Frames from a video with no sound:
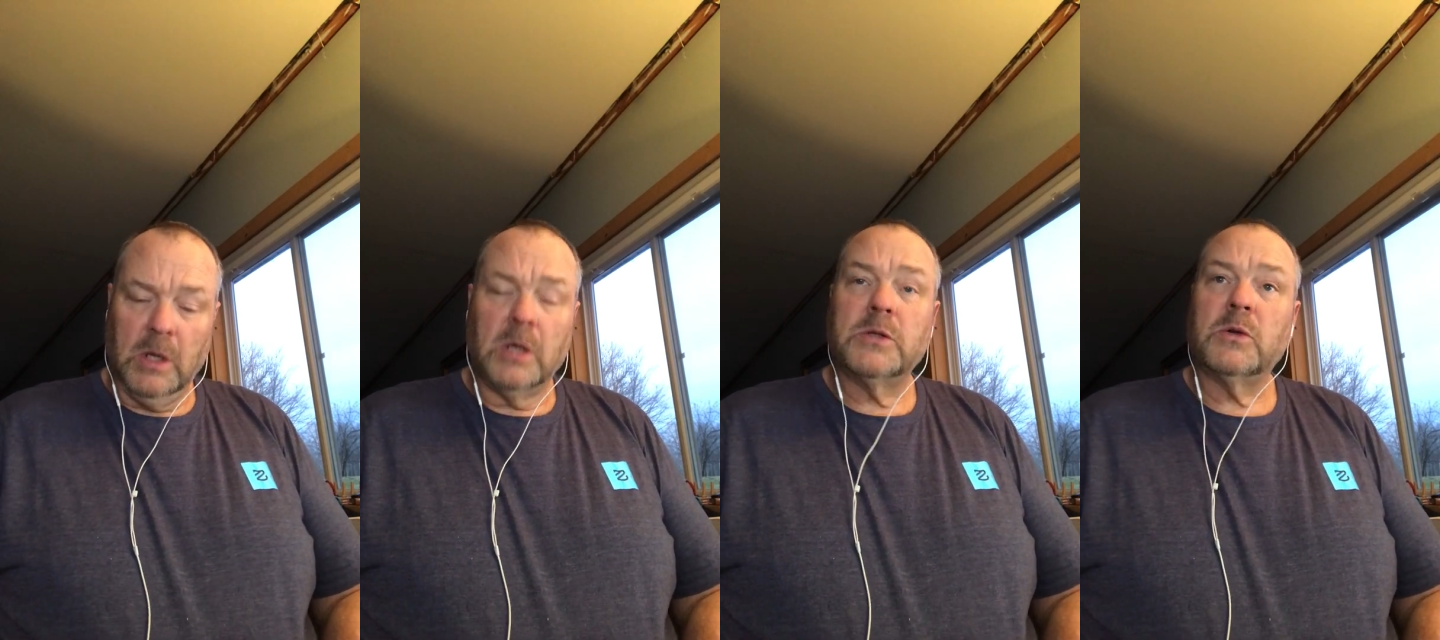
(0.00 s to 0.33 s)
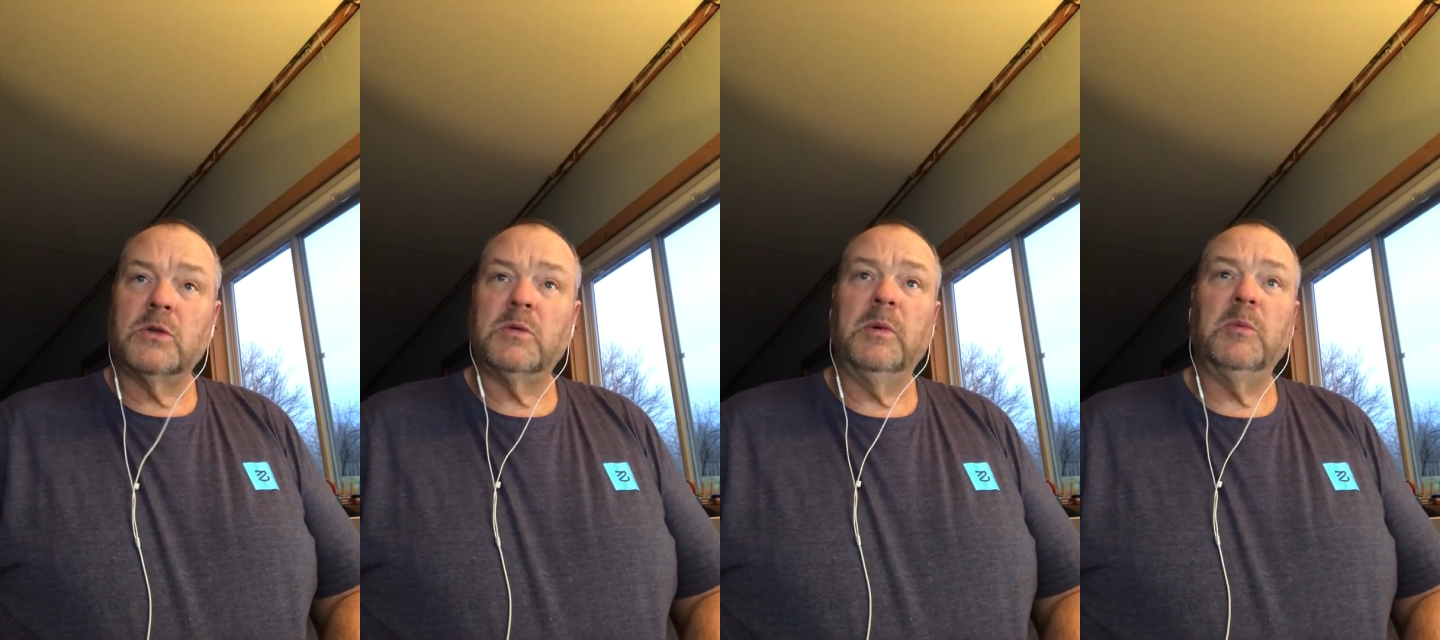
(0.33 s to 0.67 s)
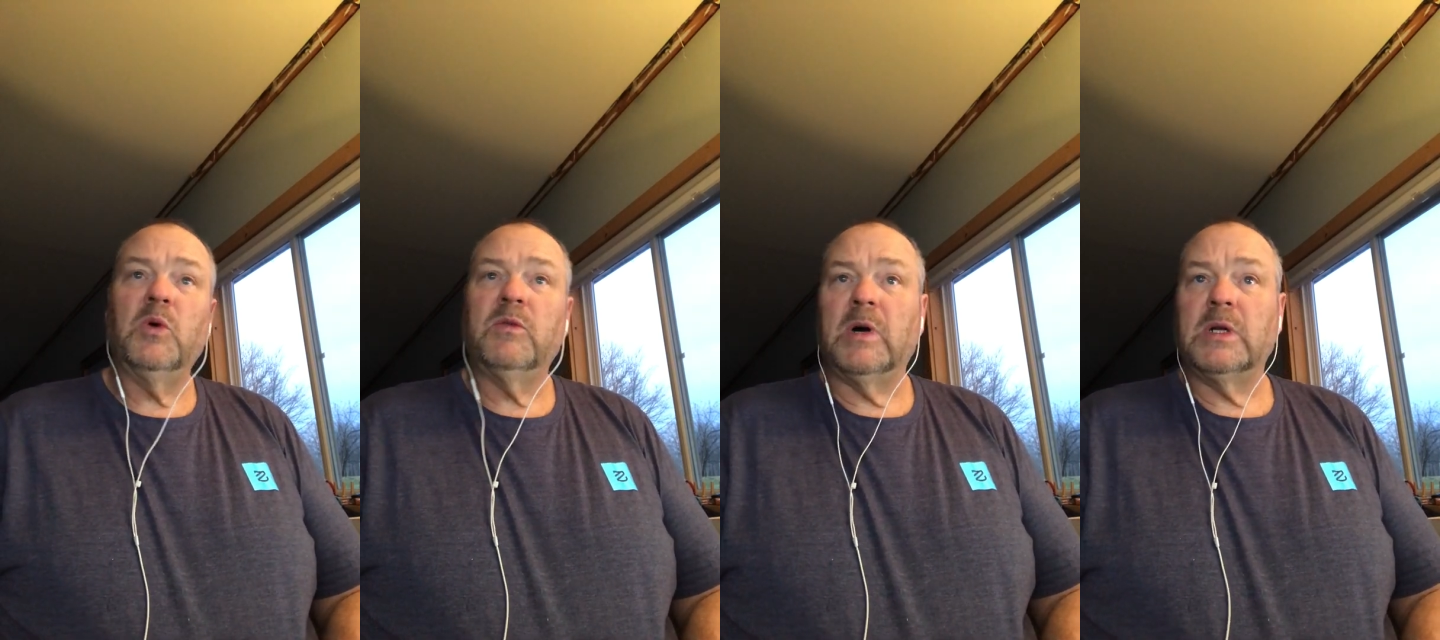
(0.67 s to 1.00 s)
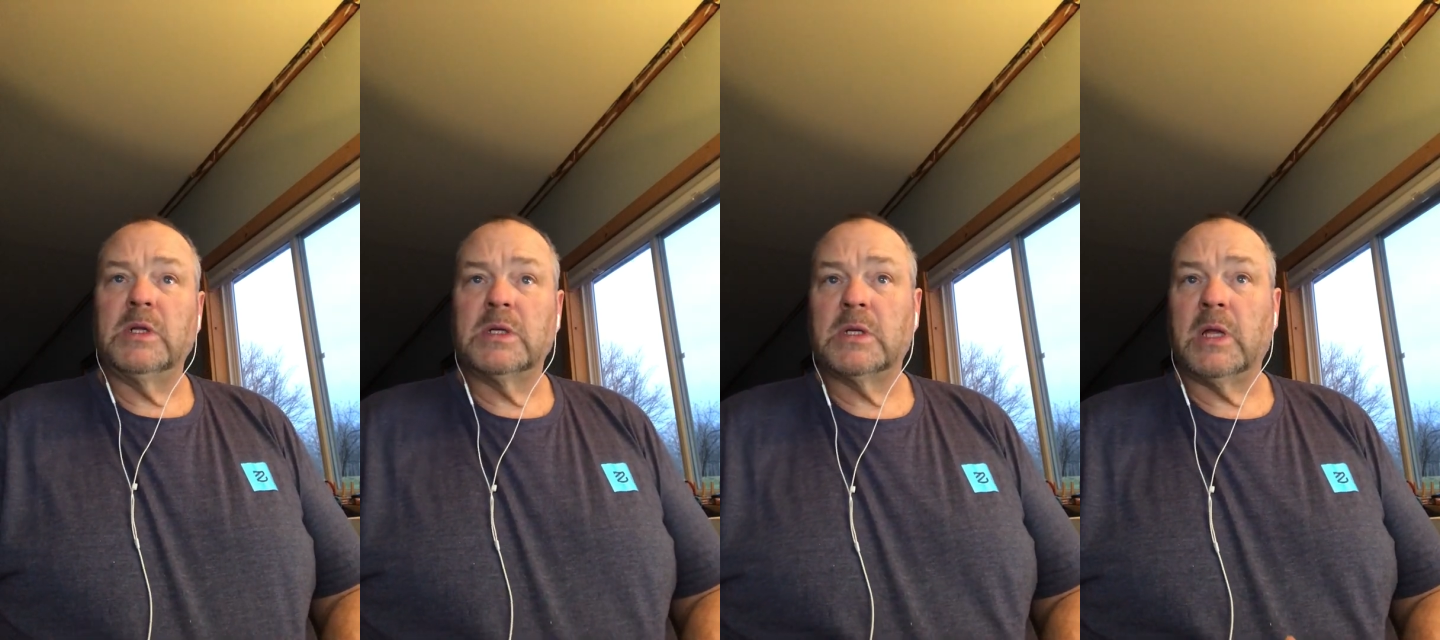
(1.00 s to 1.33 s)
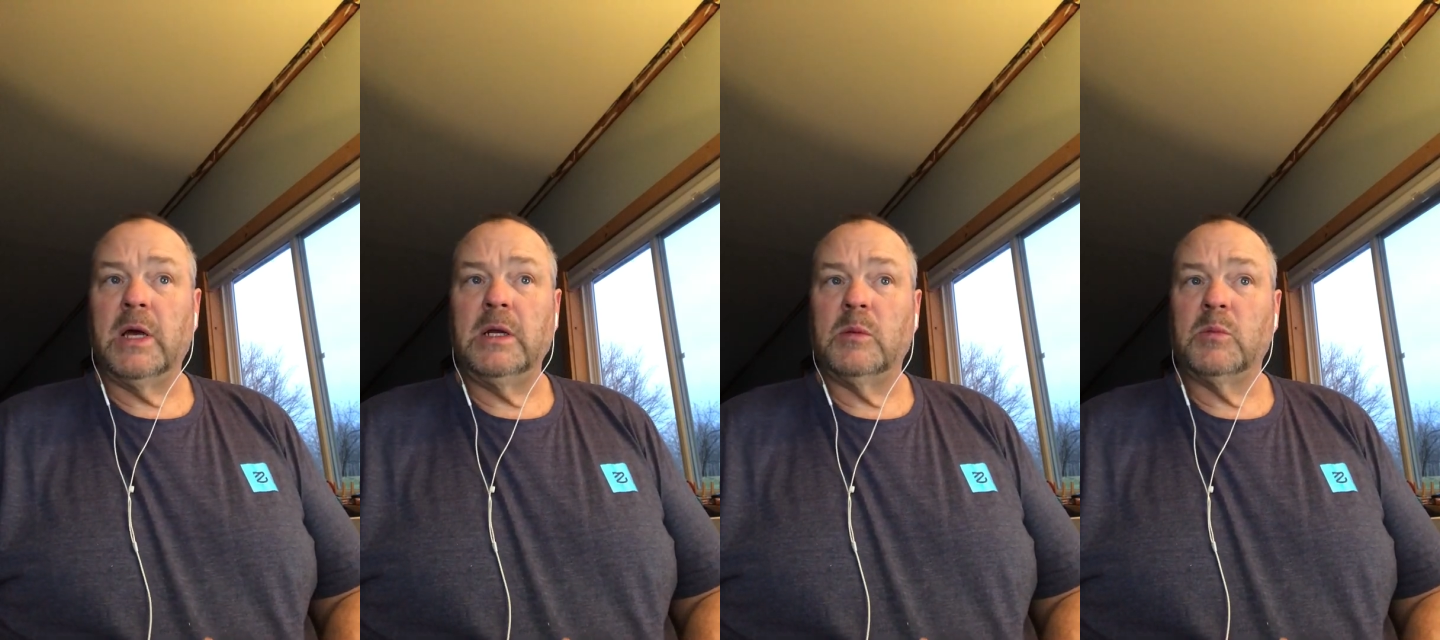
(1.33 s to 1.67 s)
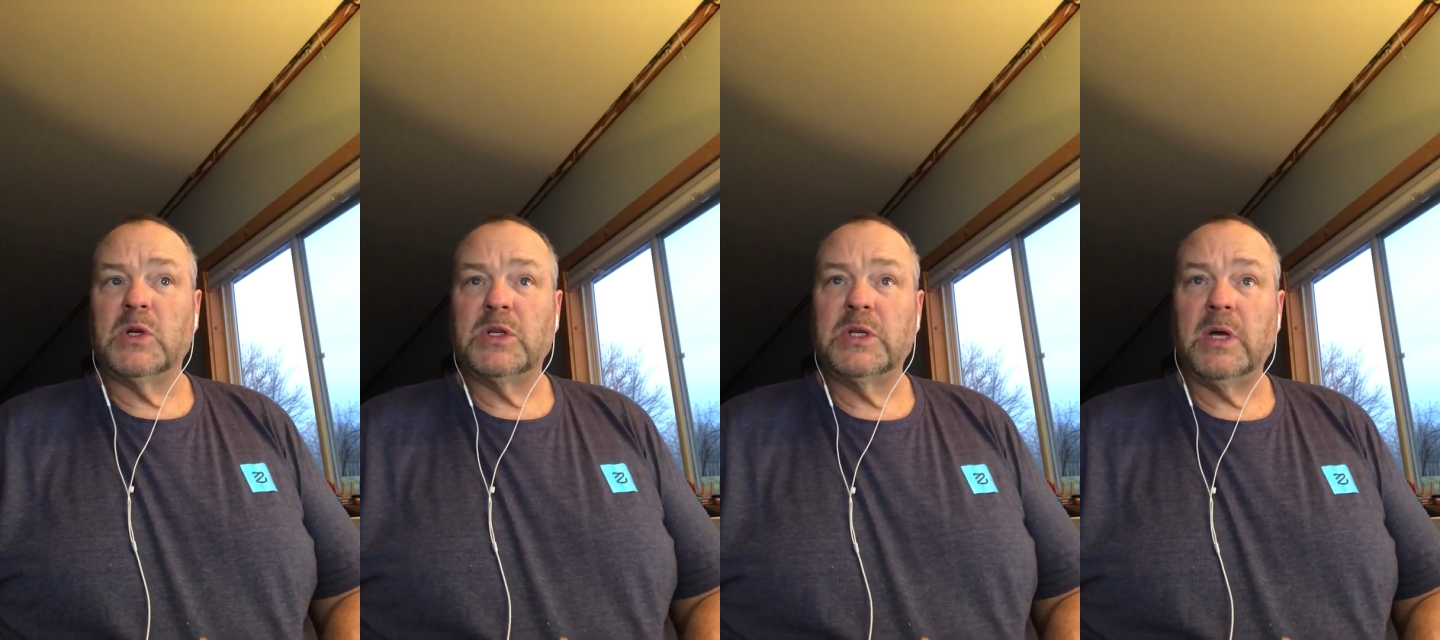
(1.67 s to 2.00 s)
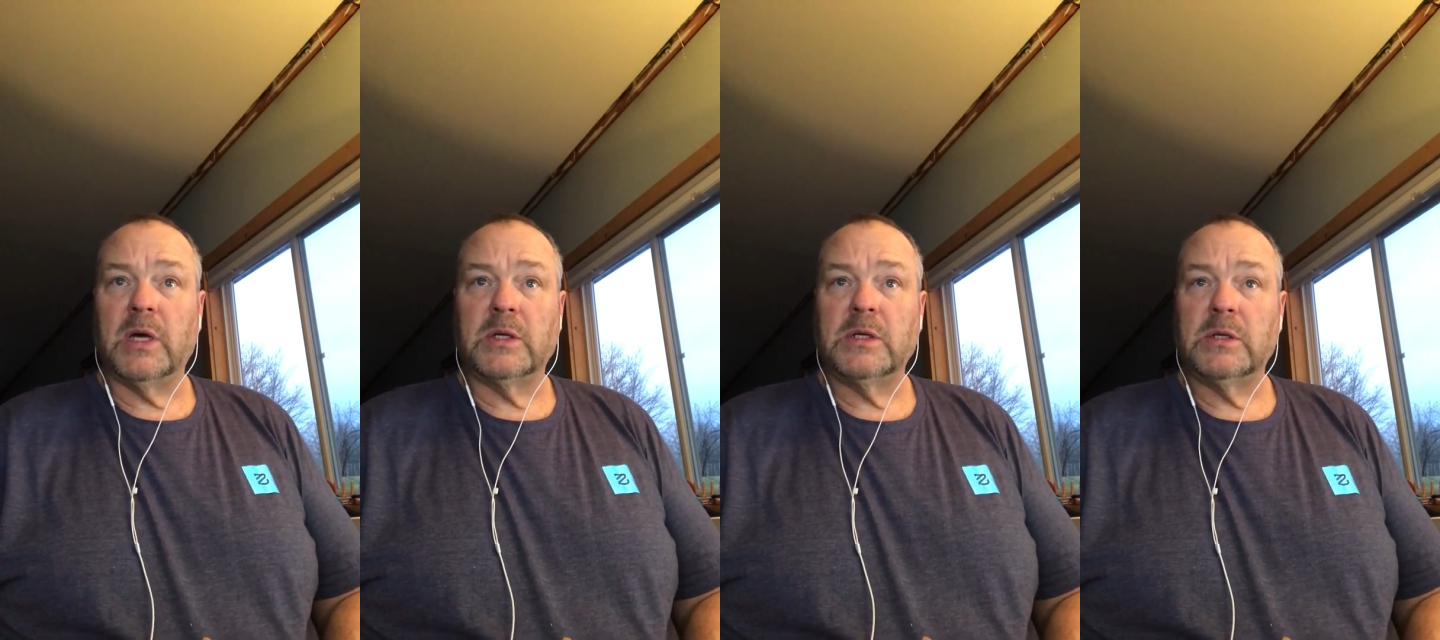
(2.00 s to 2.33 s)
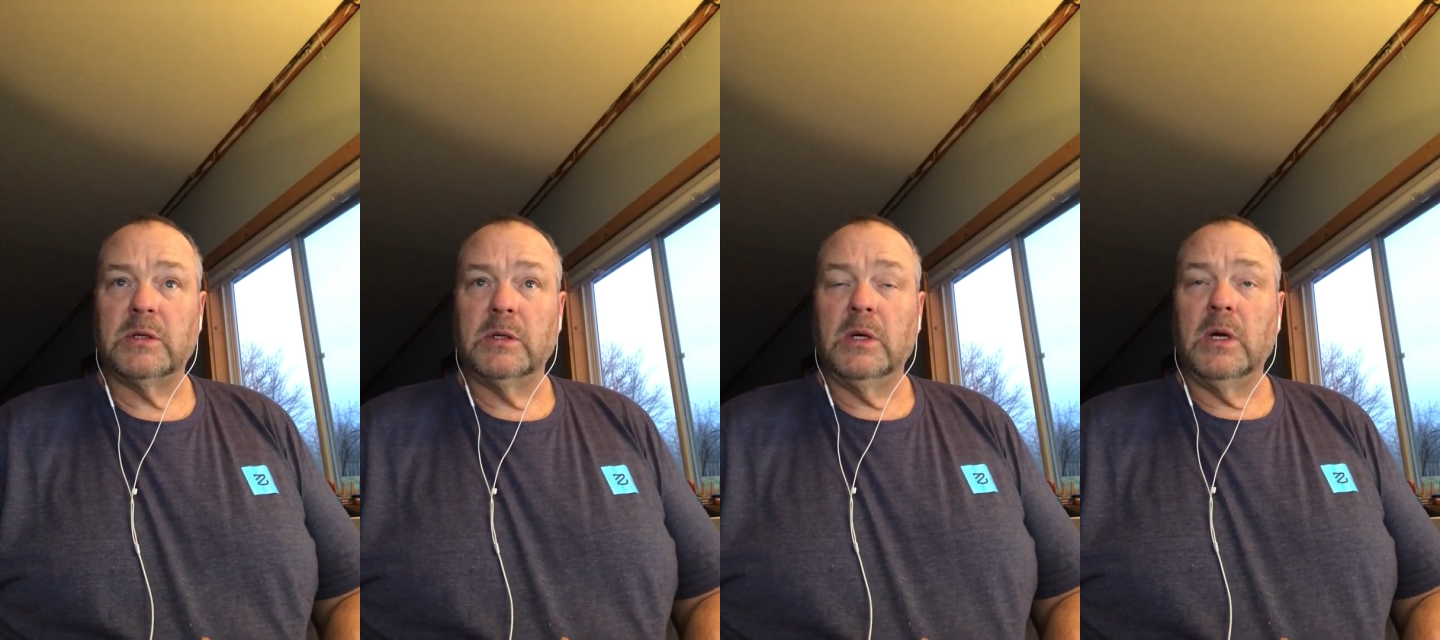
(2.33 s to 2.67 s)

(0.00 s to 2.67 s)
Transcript: So as we move on to slide number 6,